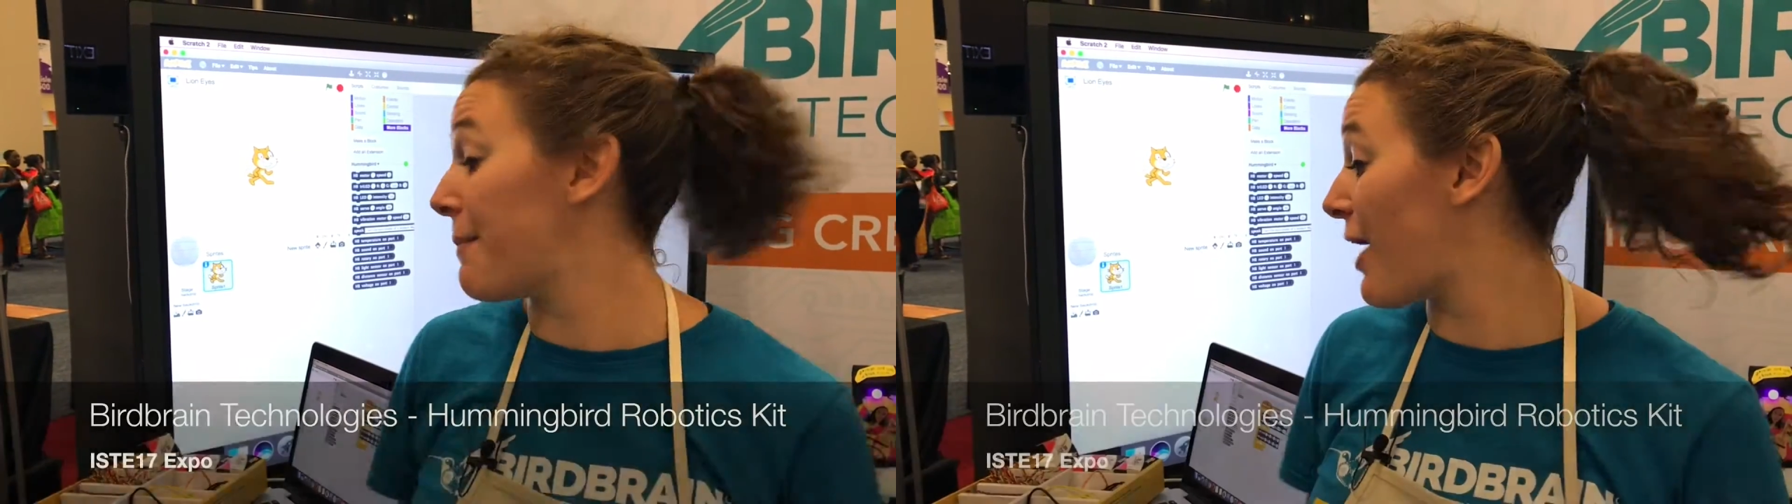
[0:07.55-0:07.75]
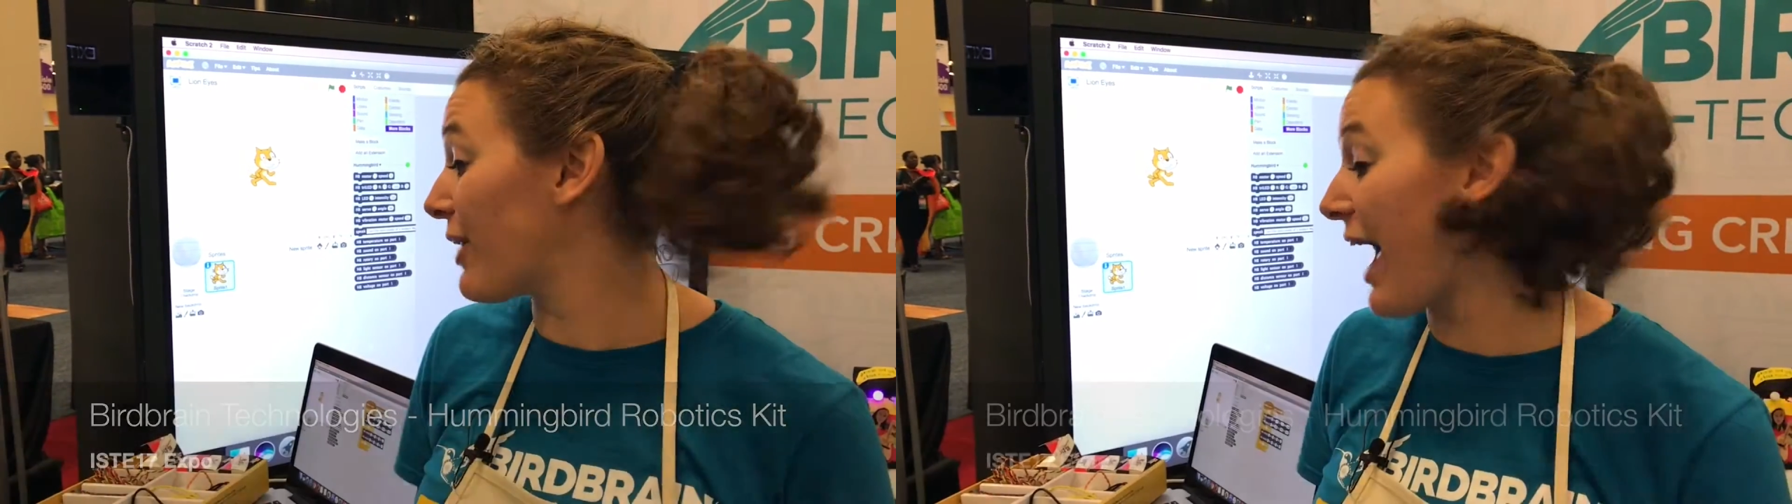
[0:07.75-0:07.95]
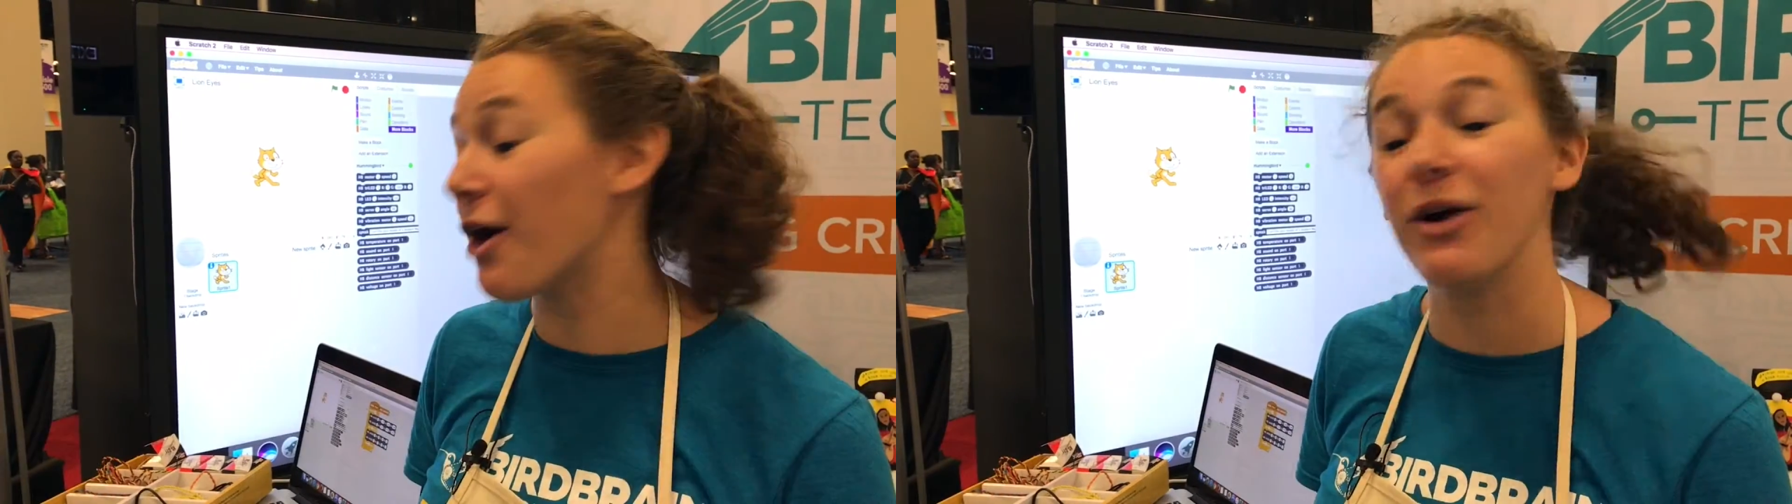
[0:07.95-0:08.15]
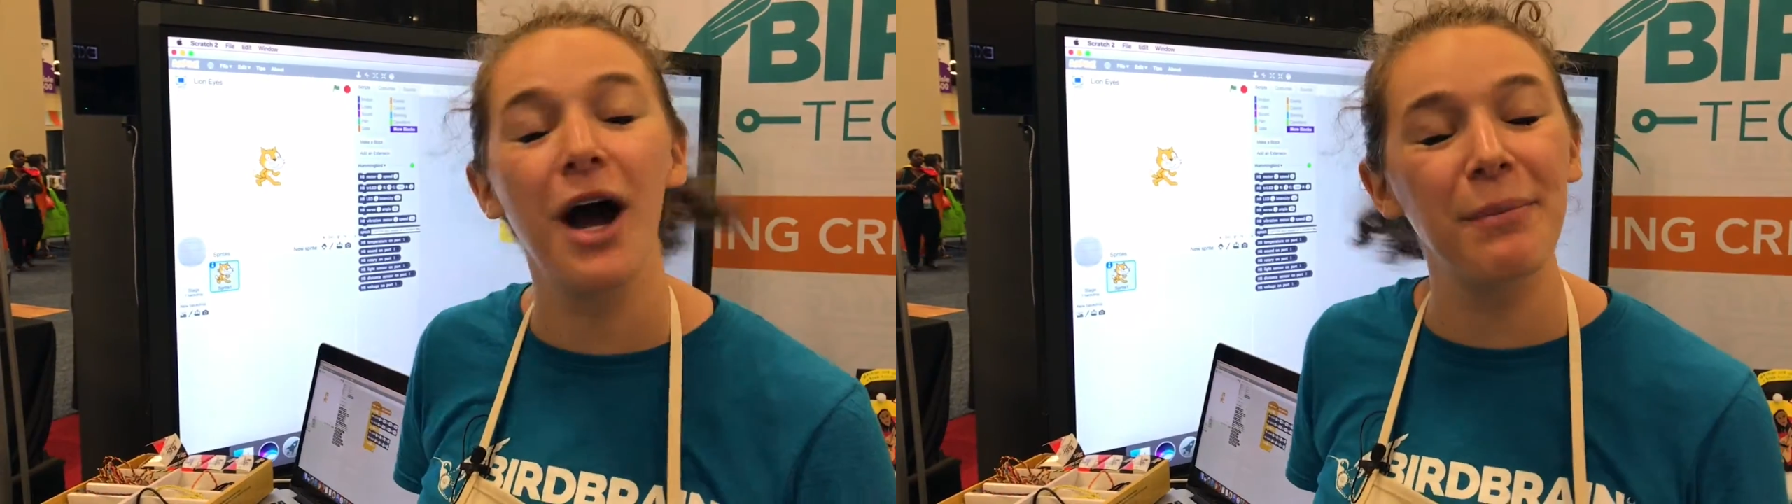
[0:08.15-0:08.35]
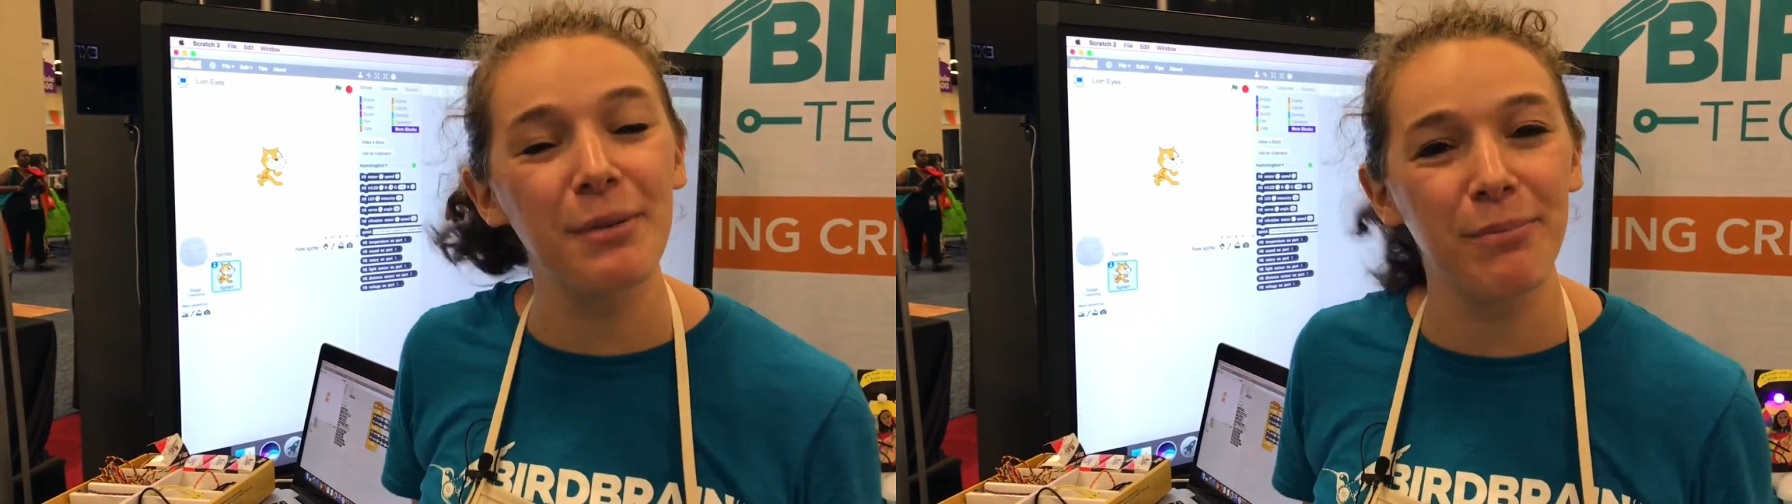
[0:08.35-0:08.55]
about our
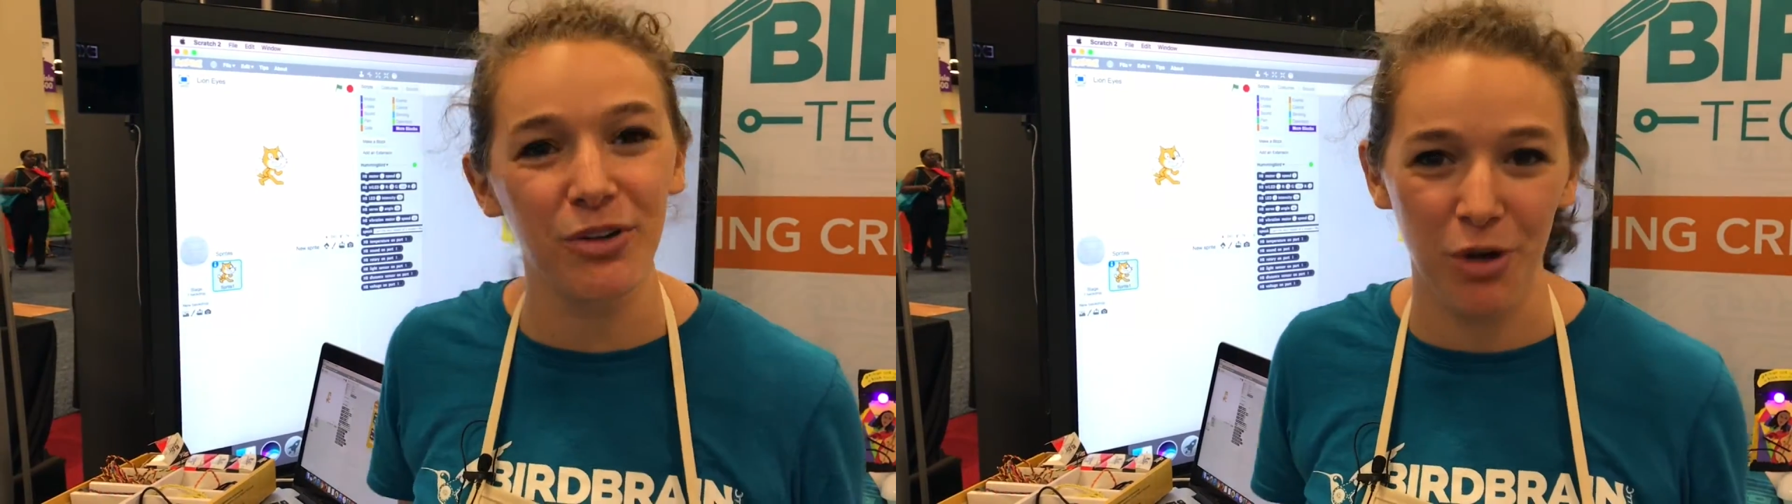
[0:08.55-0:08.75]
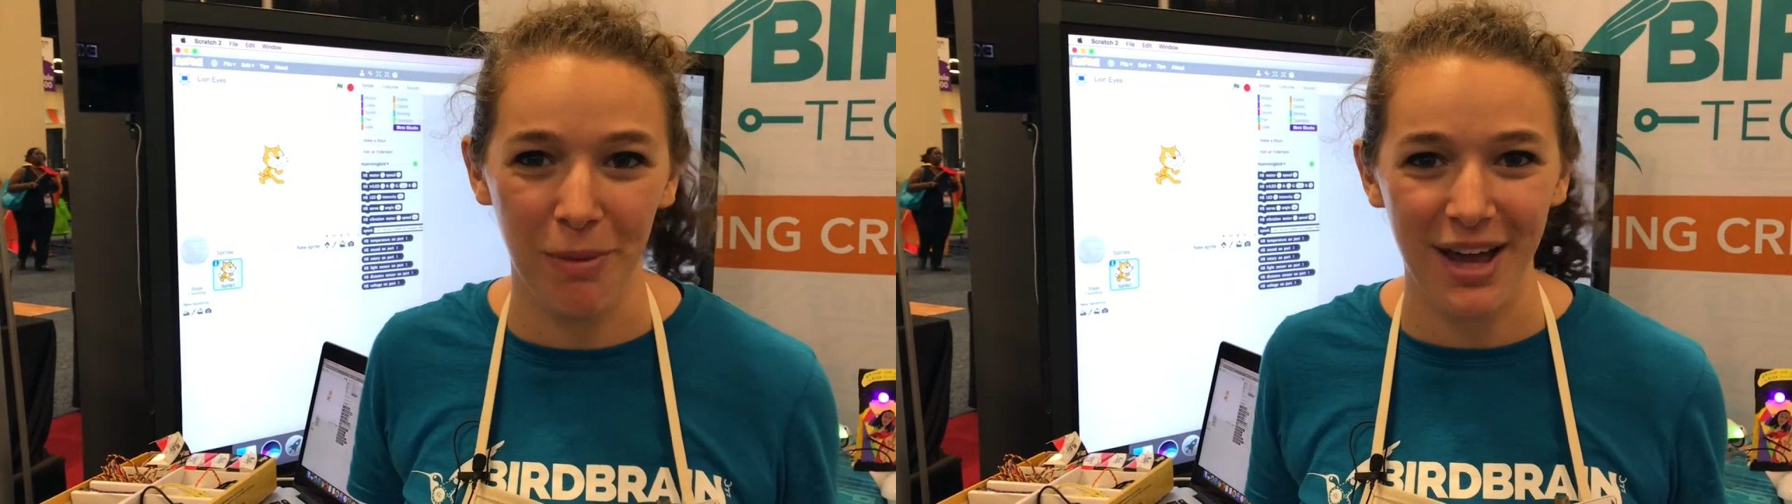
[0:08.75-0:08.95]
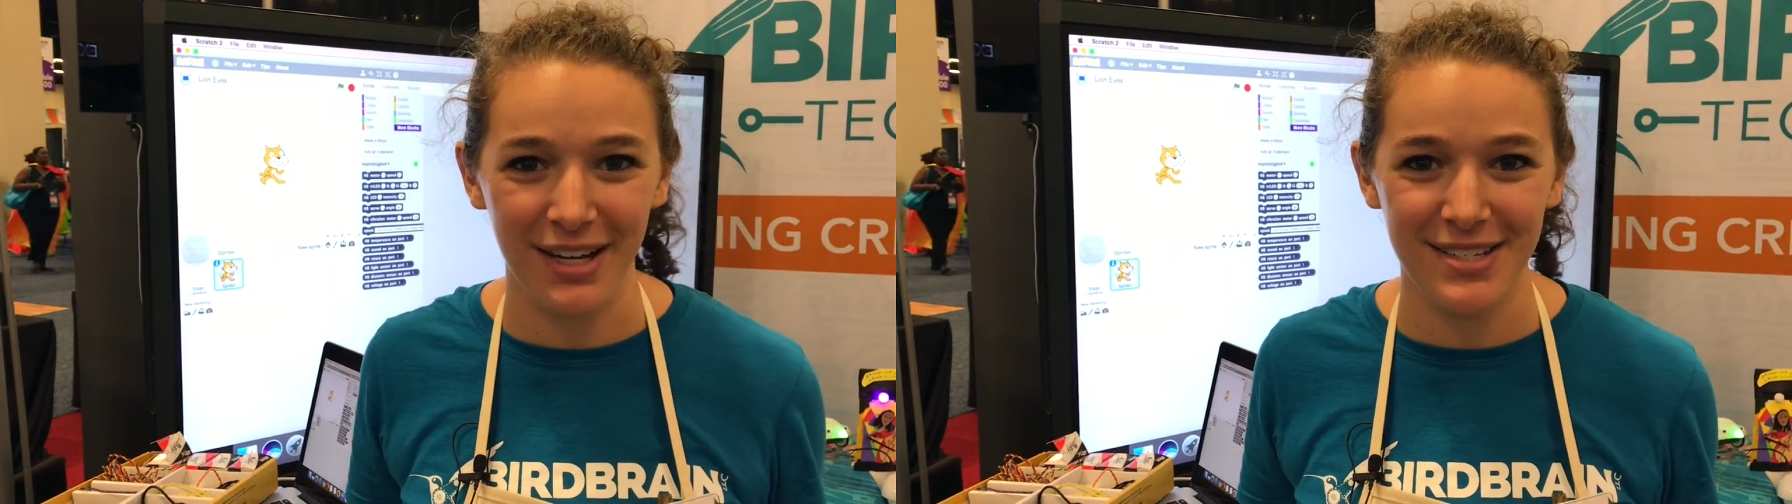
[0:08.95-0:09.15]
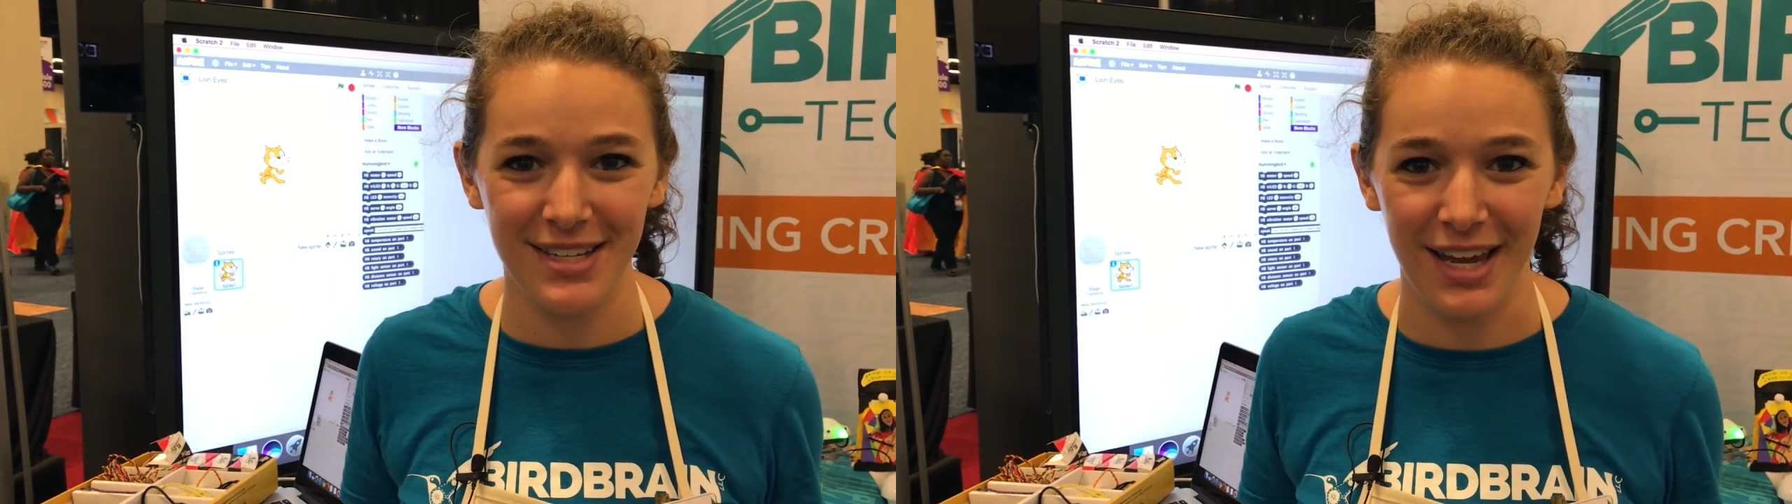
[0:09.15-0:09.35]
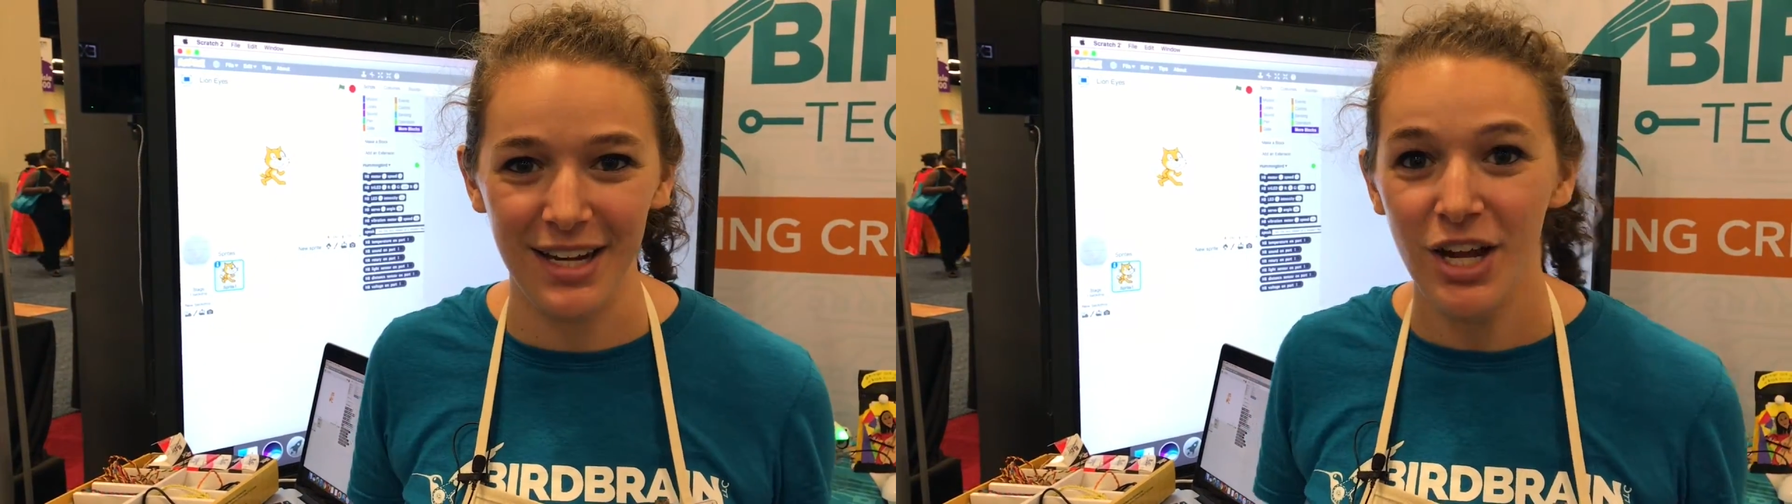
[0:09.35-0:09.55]
Hummingbird Robotics
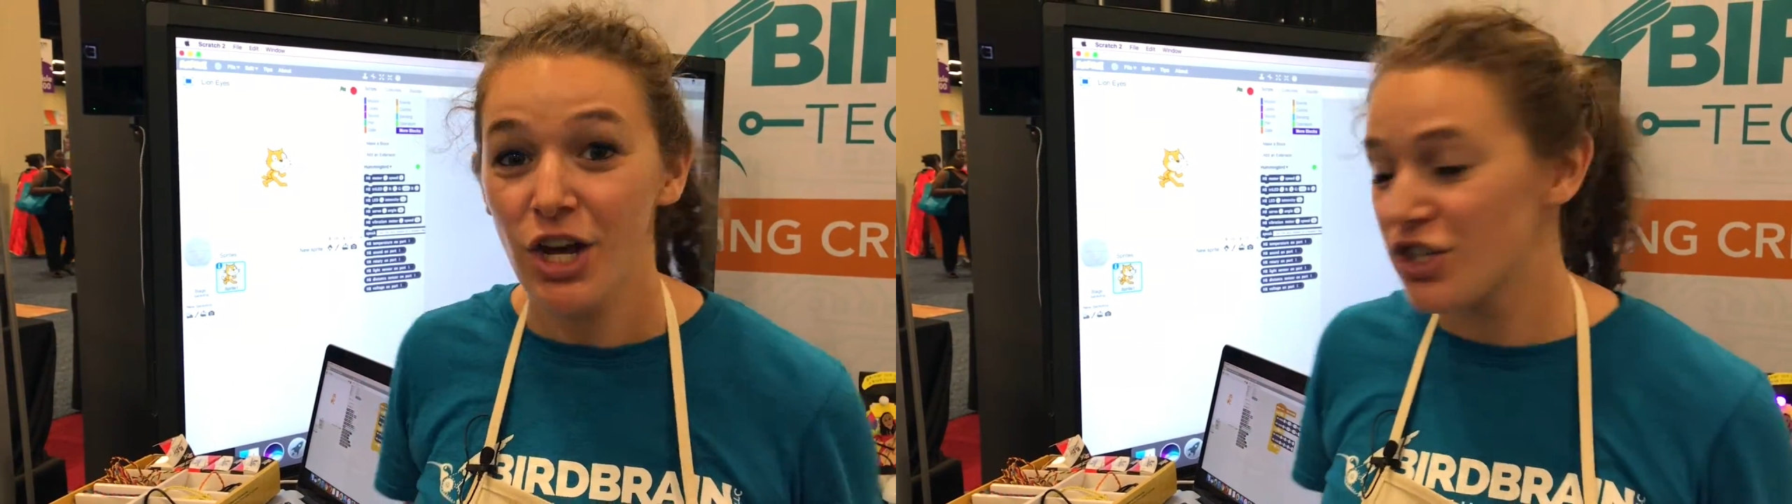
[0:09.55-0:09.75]
Kit.